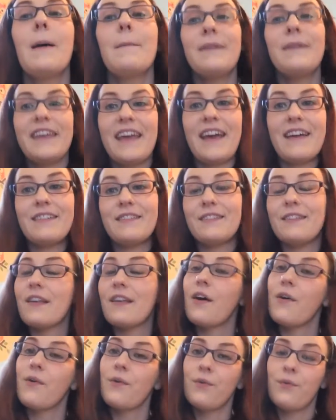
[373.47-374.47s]
But yes,
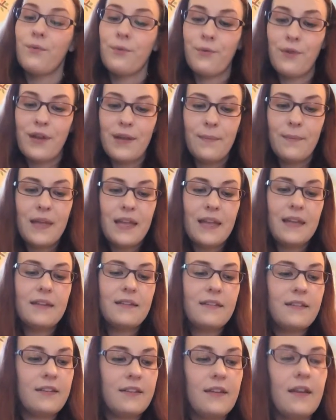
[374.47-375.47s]

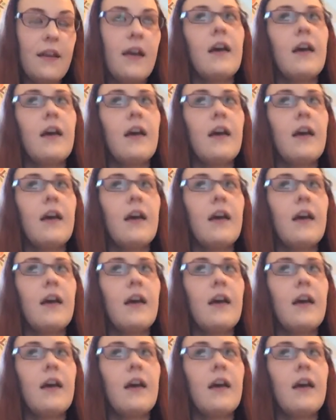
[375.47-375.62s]
Rement